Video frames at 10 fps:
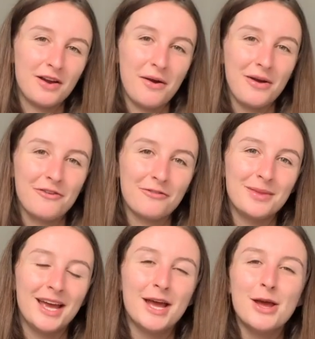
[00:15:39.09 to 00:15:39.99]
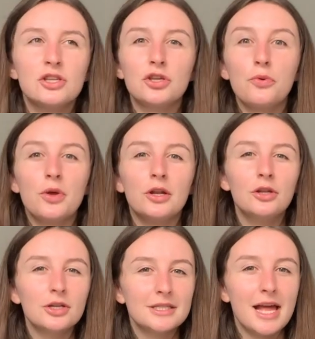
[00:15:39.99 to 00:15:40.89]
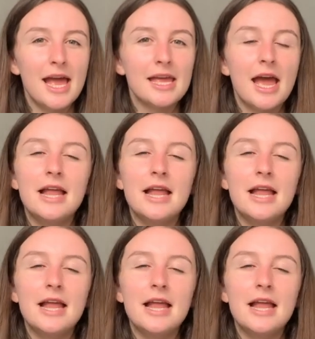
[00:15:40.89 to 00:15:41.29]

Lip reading: far away from that. So it looks like